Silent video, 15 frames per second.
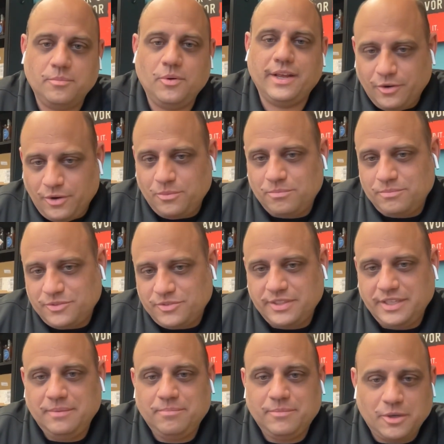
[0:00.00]
go home,
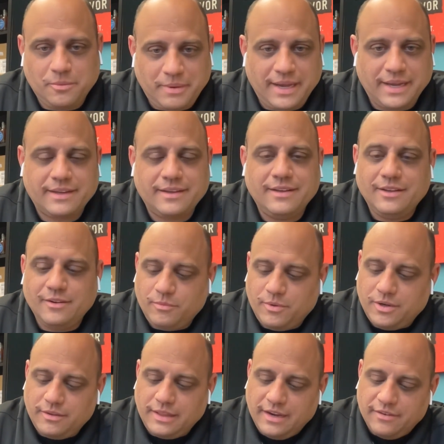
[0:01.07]
sleep, go back.
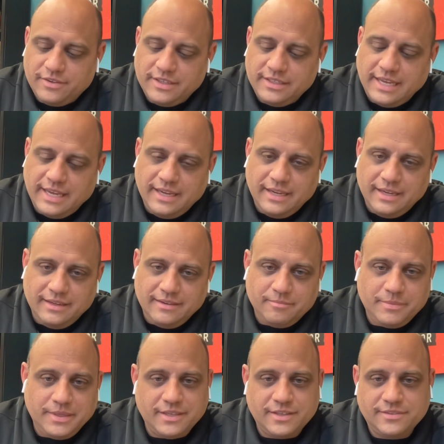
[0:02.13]
Well, every day,
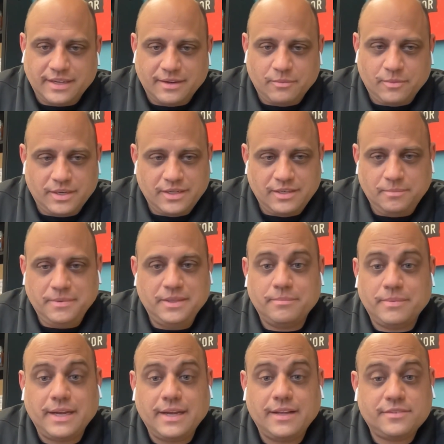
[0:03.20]
because I wanted to be
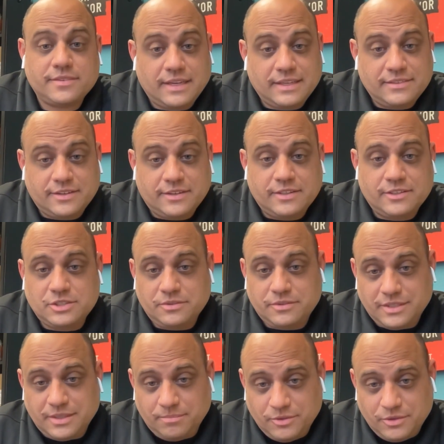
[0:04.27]
the best, I started
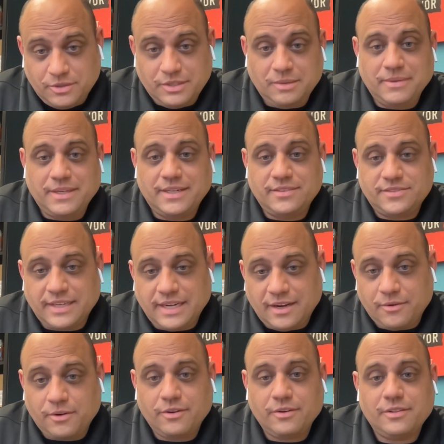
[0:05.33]
showing up thirty minutes an
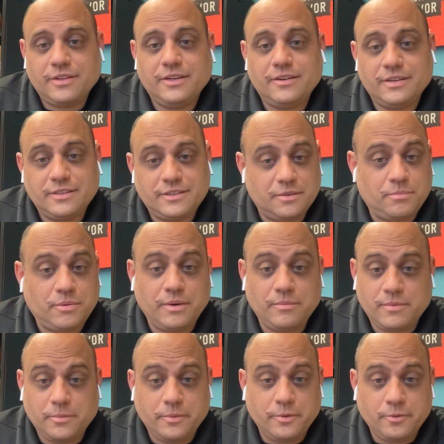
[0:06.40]
hour earlier, and to the
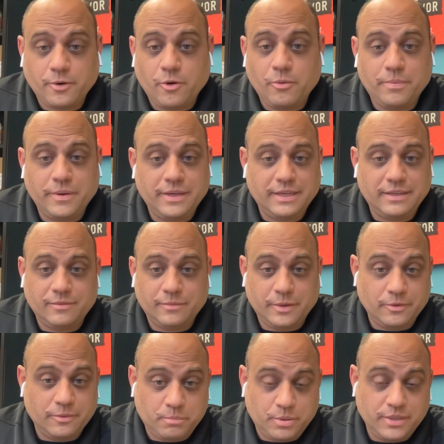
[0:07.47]
point where we were opening,
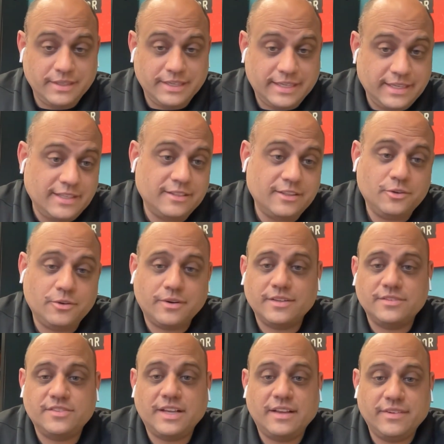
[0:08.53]
we were putting the key in the door
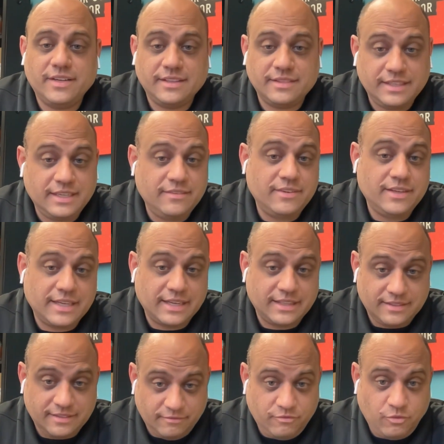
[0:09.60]
at seven and leaving
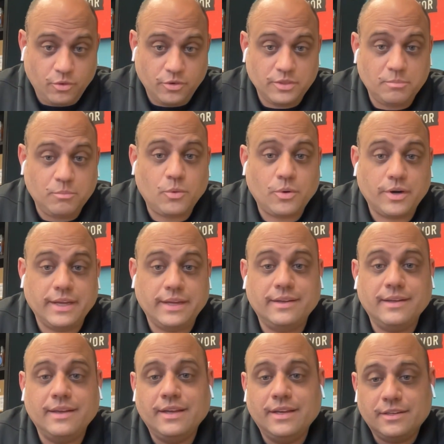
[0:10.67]
at four in the
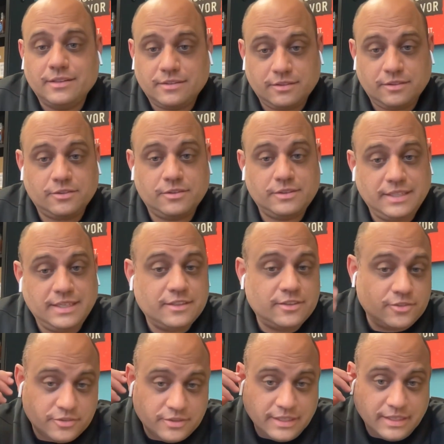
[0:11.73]
morning to learn the
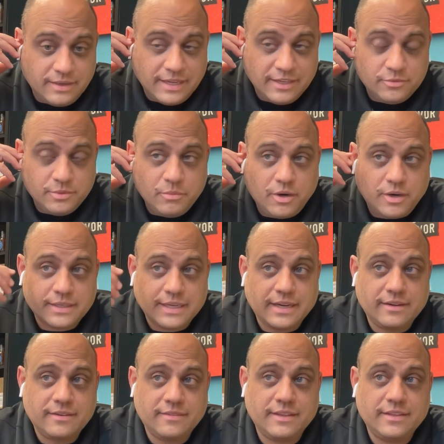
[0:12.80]
industry. And as we walked
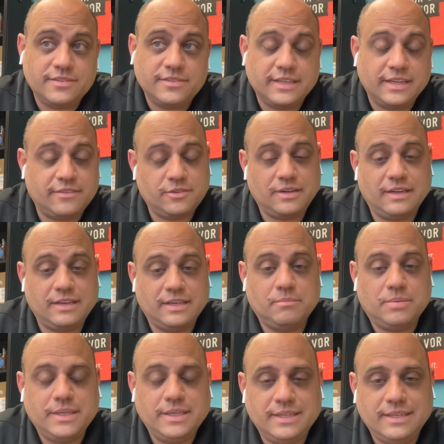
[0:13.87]
out of this, and after I
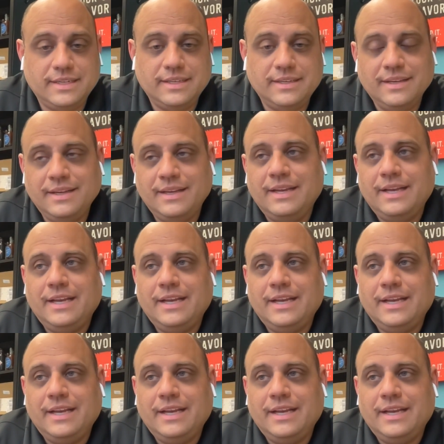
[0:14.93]
completed it,